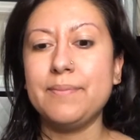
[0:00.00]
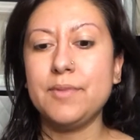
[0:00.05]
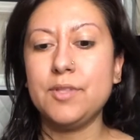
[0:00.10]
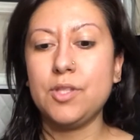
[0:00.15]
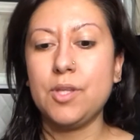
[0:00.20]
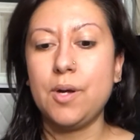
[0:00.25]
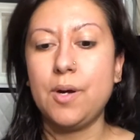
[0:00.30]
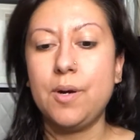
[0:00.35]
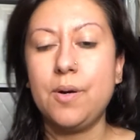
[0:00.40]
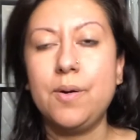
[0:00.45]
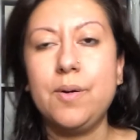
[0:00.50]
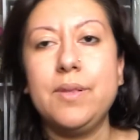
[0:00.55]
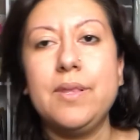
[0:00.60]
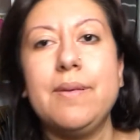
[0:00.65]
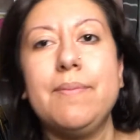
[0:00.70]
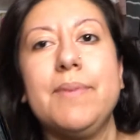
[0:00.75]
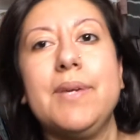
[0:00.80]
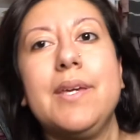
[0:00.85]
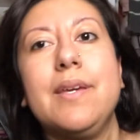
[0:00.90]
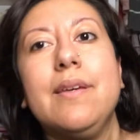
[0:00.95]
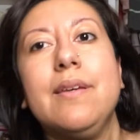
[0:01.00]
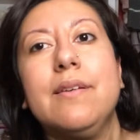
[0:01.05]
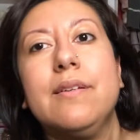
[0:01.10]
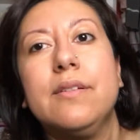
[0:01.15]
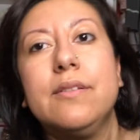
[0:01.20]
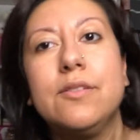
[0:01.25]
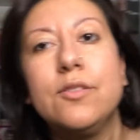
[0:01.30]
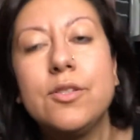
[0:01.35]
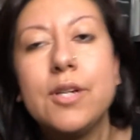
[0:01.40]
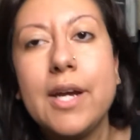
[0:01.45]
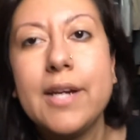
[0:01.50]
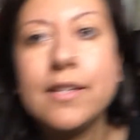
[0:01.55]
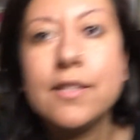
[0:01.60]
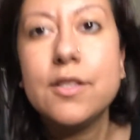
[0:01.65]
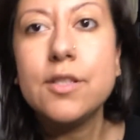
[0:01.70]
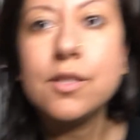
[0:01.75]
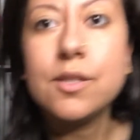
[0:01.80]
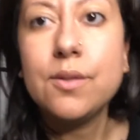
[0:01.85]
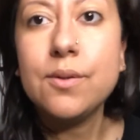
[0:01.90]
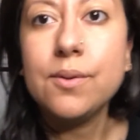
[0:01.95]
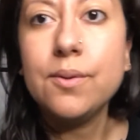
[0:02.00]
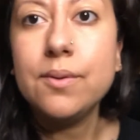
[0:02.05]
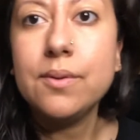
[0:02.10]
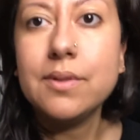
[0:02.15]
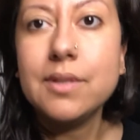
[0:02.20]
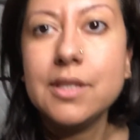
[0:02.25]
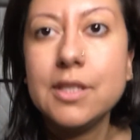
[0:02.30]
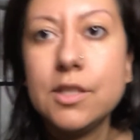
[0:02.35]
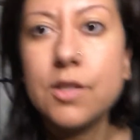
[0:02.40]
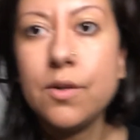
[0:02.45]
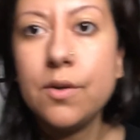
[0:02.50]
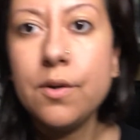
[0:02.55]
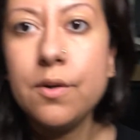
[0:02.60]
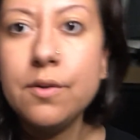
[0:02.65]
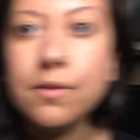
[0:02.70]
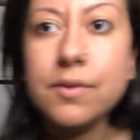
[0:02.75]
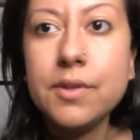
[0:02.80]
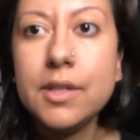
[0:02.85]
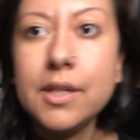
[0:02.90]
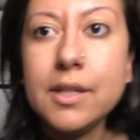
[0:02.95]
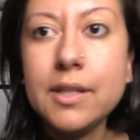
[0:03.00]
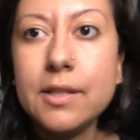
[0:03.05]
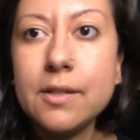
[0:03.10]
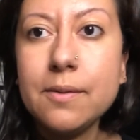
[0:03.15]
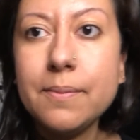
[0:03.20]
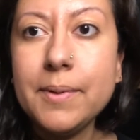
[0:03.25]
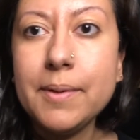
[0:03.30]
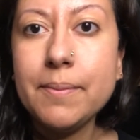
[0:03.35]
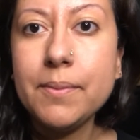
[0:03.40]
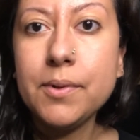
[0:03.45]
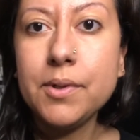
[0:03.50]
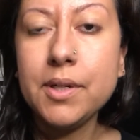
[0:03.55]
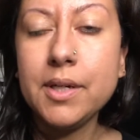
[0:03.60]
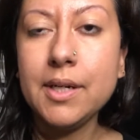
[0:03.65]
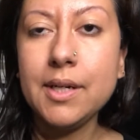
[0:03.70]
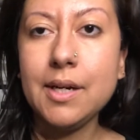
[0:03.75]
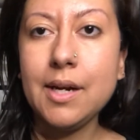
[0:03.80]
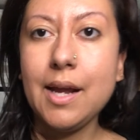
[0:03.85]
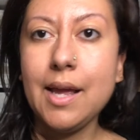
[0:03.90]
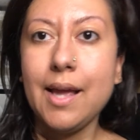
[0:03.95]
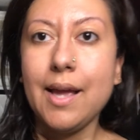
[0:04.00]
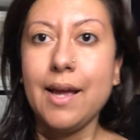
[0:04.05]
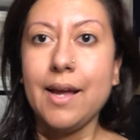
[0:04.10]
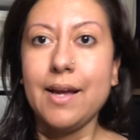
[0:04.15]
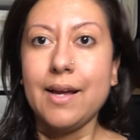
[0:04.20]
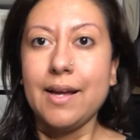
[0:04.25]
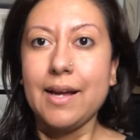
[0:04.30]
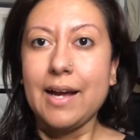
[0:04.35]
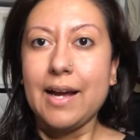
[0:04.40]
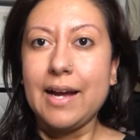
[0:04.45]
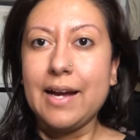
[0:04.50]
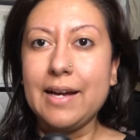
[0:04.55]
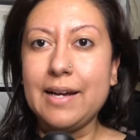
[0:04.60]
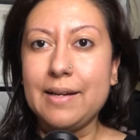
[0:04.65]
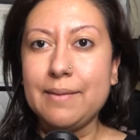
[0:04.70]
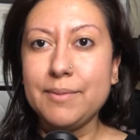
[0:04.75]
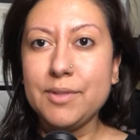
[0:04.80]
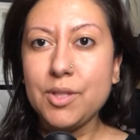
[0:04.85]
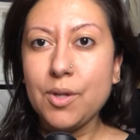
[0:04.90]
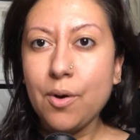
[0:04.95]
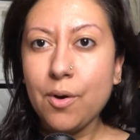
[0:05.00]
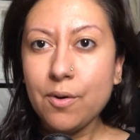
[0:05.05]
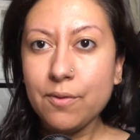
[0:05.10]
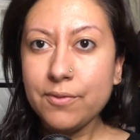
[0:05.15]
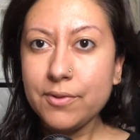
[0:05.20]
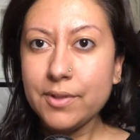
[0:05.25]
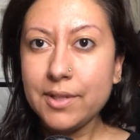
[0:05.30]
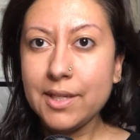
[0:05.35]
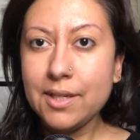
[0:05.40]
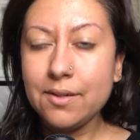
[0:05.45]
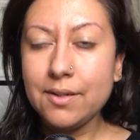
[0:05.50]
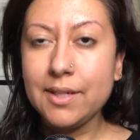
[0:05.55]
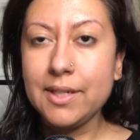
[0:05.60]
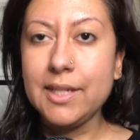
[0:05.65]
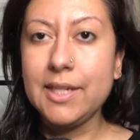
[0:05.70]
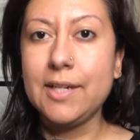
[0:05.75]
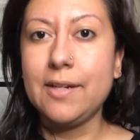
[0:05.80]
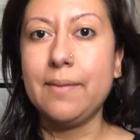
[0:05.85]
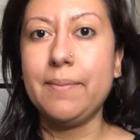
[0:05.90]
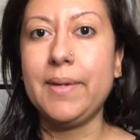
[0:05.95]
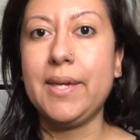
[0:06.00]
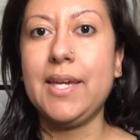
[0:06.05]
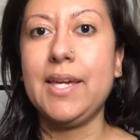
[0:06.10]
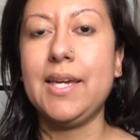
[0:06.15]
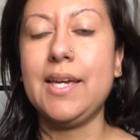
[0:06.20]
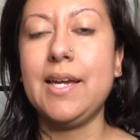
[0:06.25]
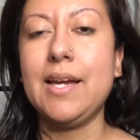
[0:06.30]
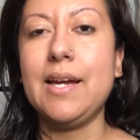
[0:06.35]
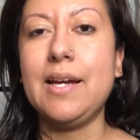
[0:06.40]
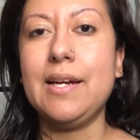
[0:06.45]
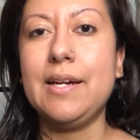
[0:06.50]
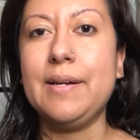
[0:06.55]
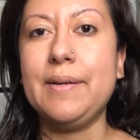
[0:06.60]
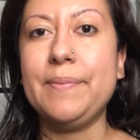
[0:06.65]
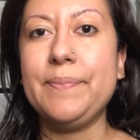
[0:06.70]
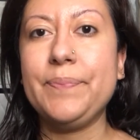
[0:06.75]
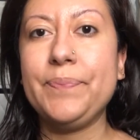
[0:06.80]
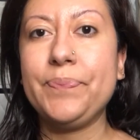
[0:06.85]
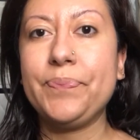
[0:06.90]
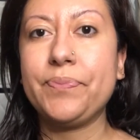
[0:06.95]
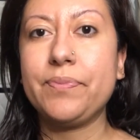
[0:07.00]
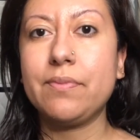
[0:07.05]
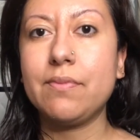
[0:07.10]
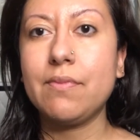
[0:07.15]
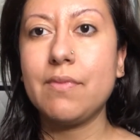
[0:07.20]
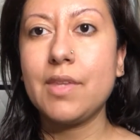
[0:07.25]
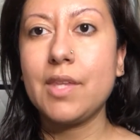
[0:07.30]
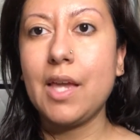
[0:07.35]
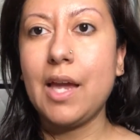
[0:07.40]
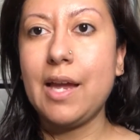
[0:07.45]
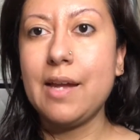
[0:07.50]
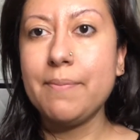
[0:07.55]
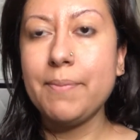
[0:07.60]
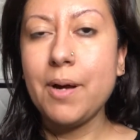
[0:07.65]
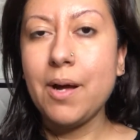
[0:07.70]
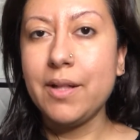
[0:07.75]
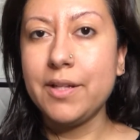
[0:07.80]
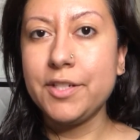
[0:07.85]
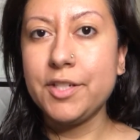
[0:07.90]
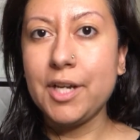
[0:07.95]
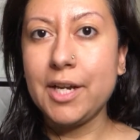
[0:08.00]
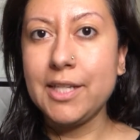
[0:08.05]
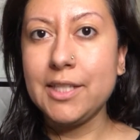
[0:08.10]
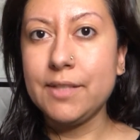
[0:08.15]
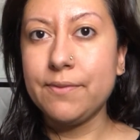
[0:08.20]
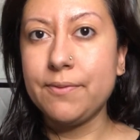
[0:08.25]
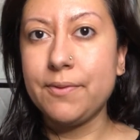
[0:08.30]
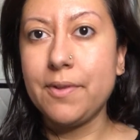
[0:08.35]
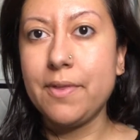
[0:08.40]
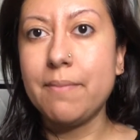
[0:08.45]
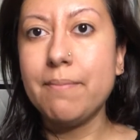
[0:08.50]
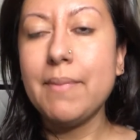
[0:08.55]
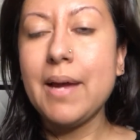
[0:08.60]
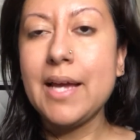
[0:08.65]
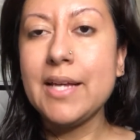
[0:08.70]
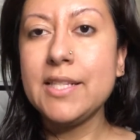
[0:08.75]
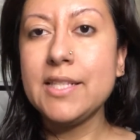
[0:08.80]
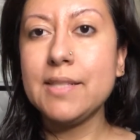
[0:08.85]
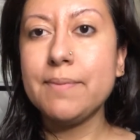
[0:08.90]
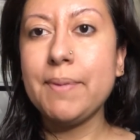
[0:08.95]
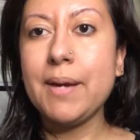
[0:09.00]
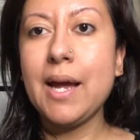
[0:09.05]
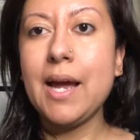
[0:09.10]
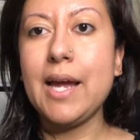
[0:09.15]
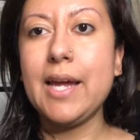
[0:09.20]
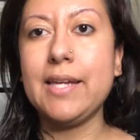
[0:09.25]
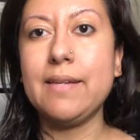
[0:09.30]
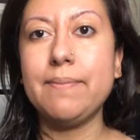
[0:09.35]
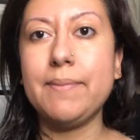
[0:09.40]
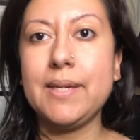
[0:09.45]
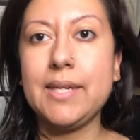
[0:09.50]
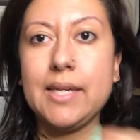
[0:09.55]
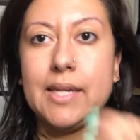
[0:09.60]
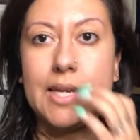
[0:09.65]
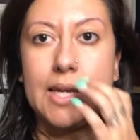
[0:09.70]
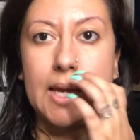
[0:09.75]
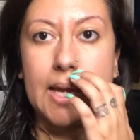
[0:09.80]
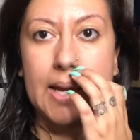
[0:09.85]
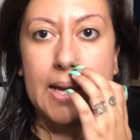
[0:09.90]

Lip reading: So let me try to scoop this over a little bit more. So hopefully you can hear me. I apologize for the mess behind me.